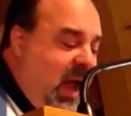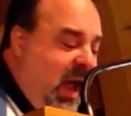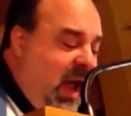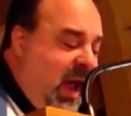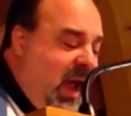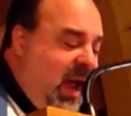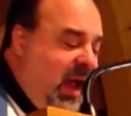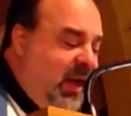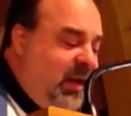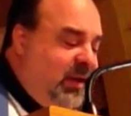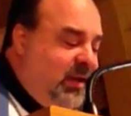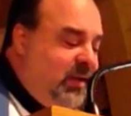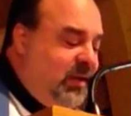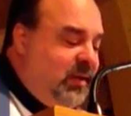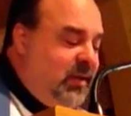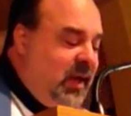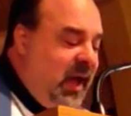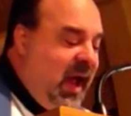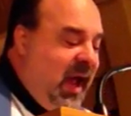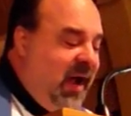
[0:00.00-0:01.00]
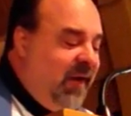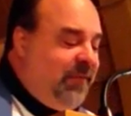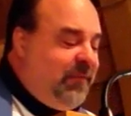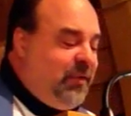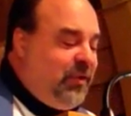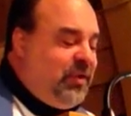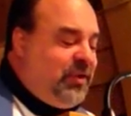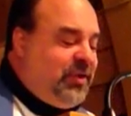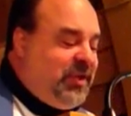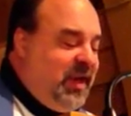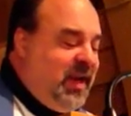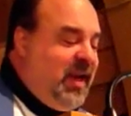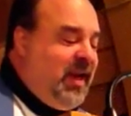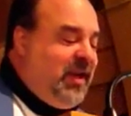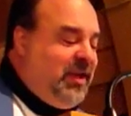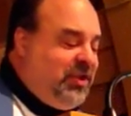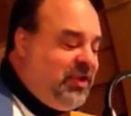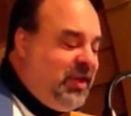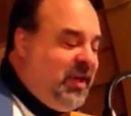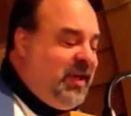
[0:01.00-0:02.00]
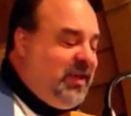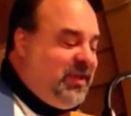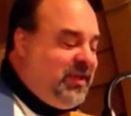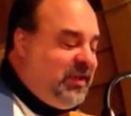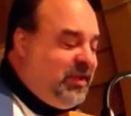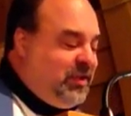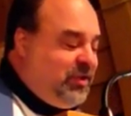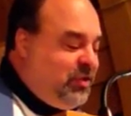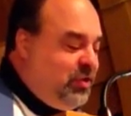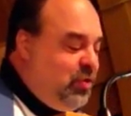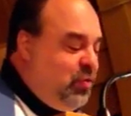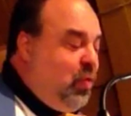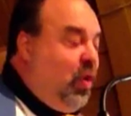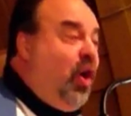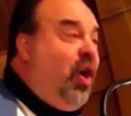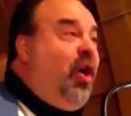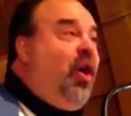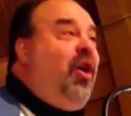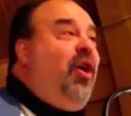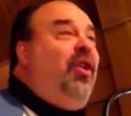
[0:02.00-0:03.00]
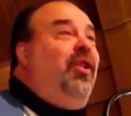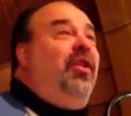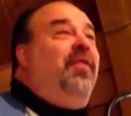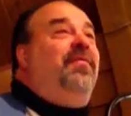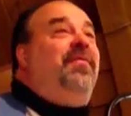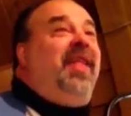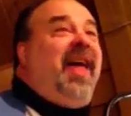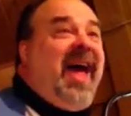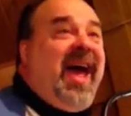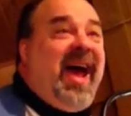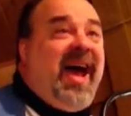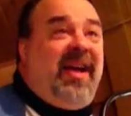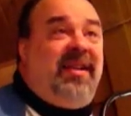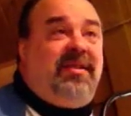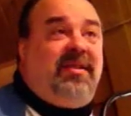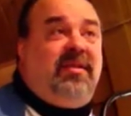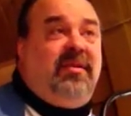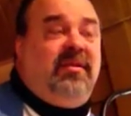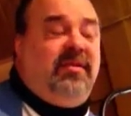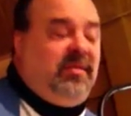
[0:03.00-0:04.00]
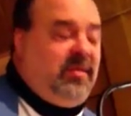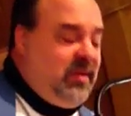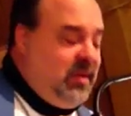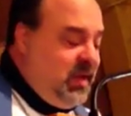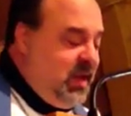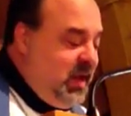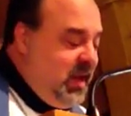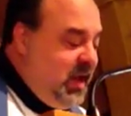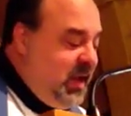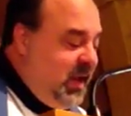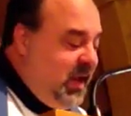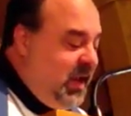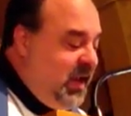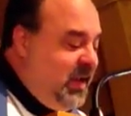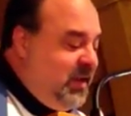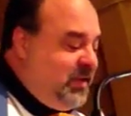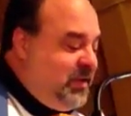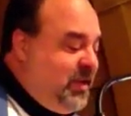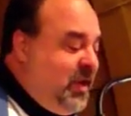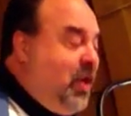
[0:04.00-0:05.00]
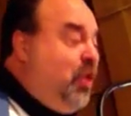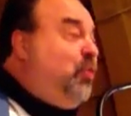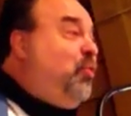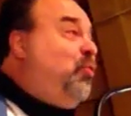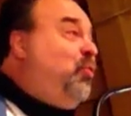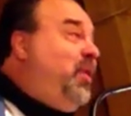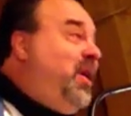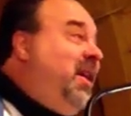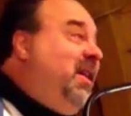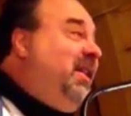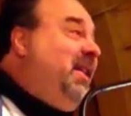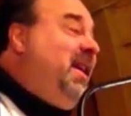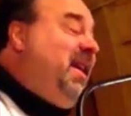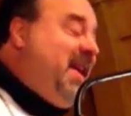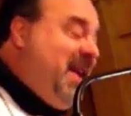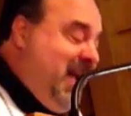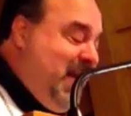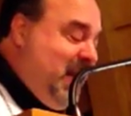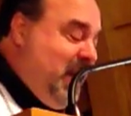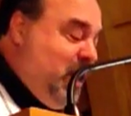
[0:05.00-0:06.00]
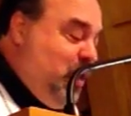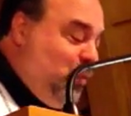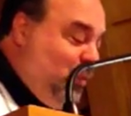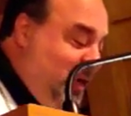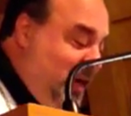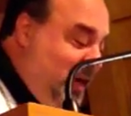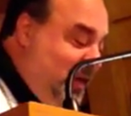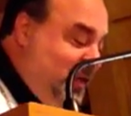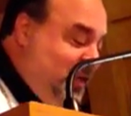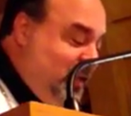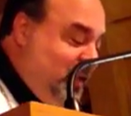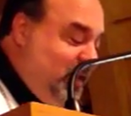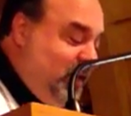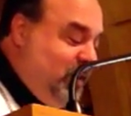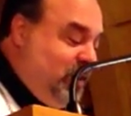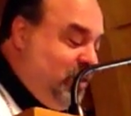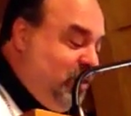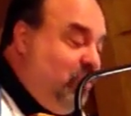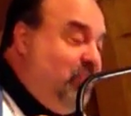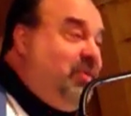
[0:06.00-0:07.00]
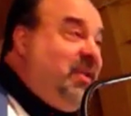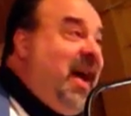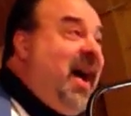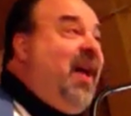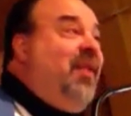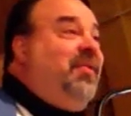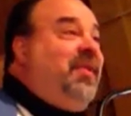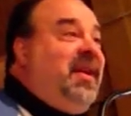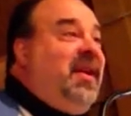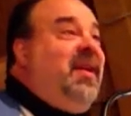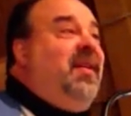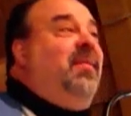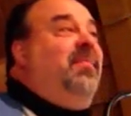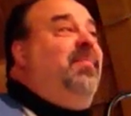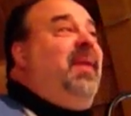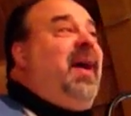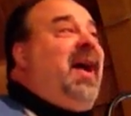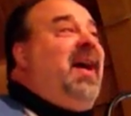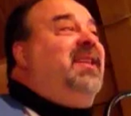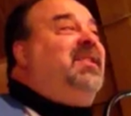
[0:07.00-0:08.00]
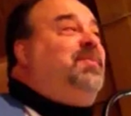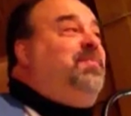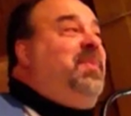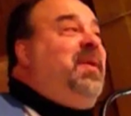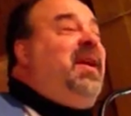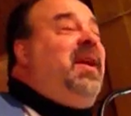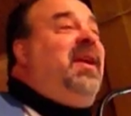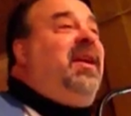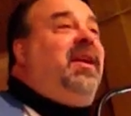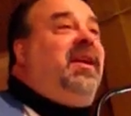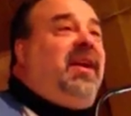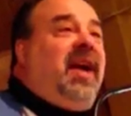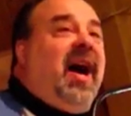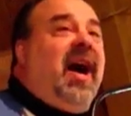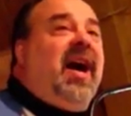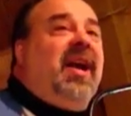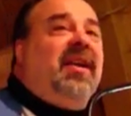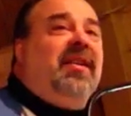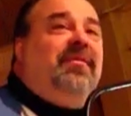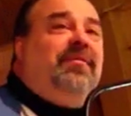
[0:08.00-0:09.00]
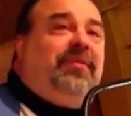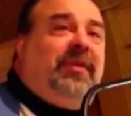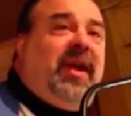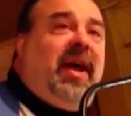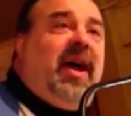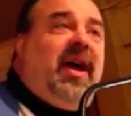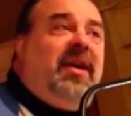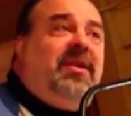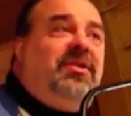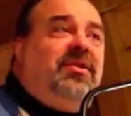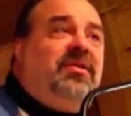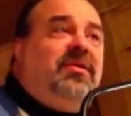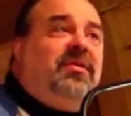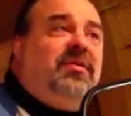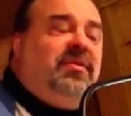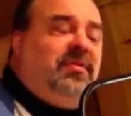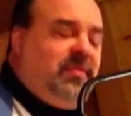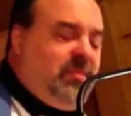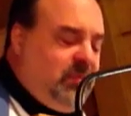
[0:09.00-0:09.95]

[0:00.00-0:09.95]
And after seeing Jesus do all of that, is there really any reason to doubt him as being God in flesh?